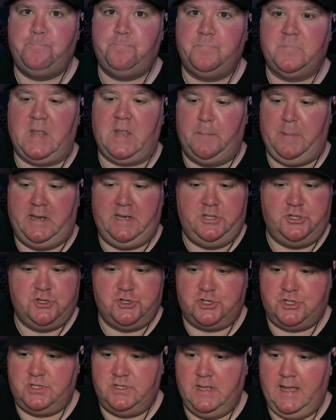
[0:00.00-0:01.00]
I mean,
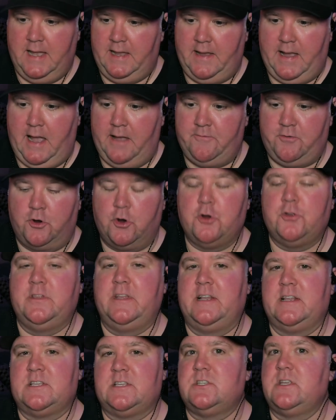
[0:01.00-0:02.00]
I've heard that
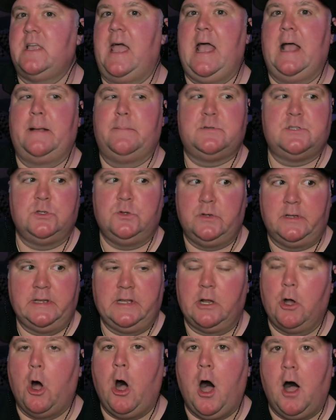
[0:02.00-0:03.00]
it's
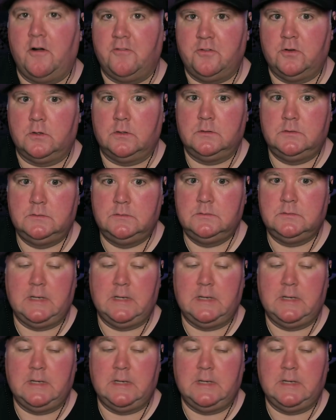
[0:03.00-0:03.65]
absolutely awful.